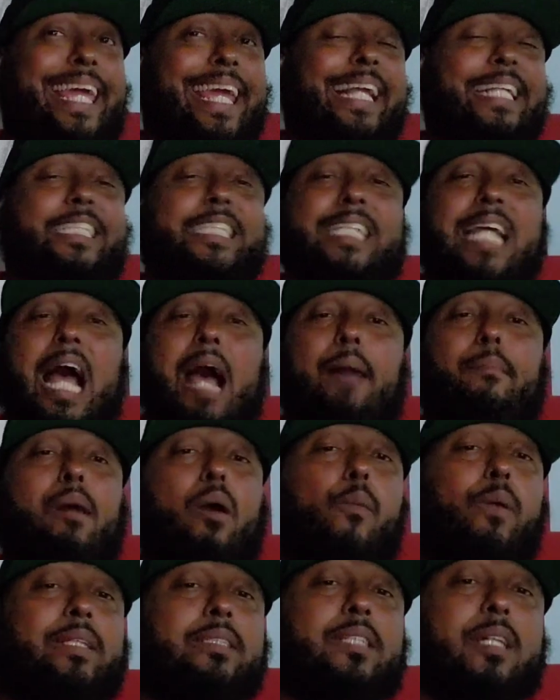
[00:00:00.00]
Each
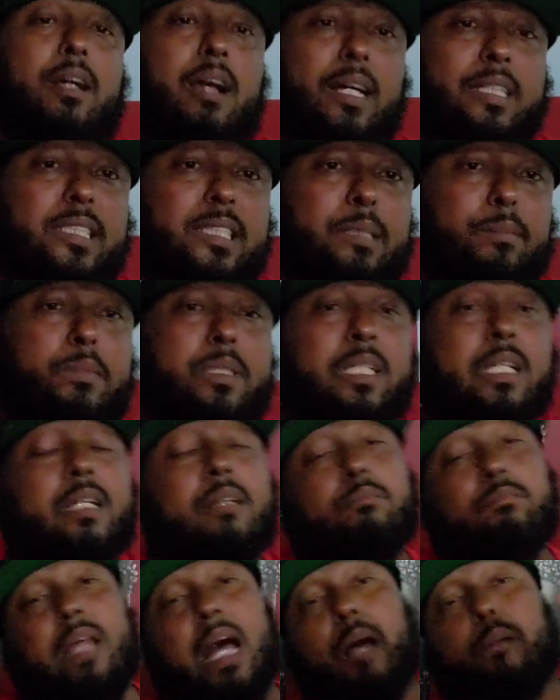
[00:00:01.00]
time I went to customs,
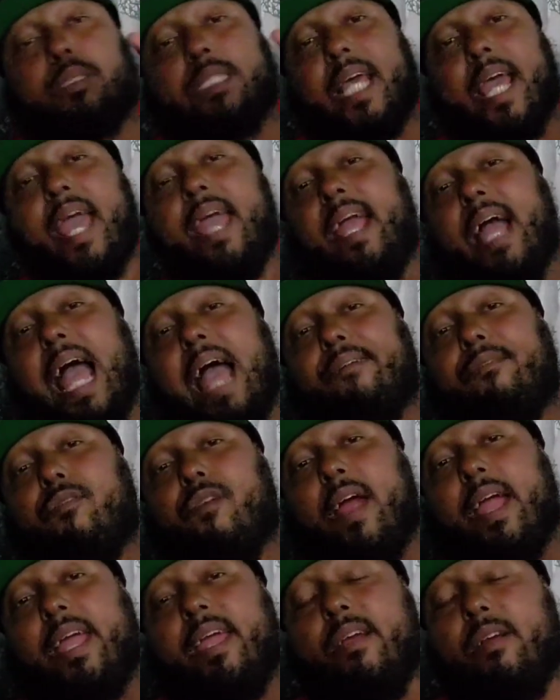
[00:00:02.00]
I was like, hey, I have
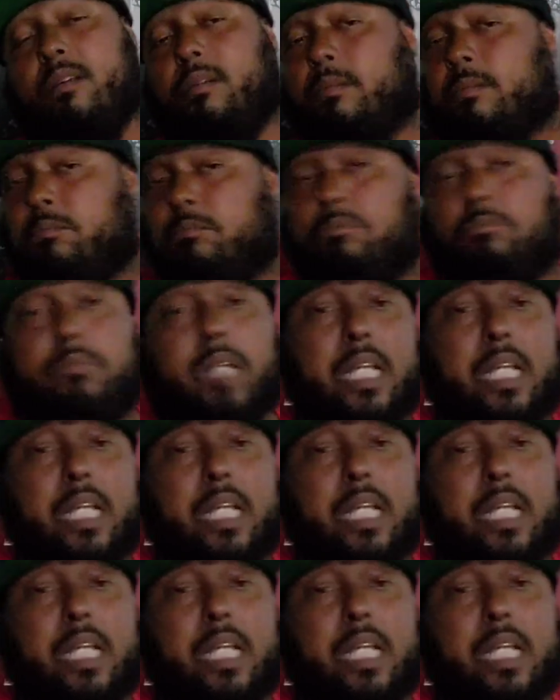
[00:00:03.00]
it right here.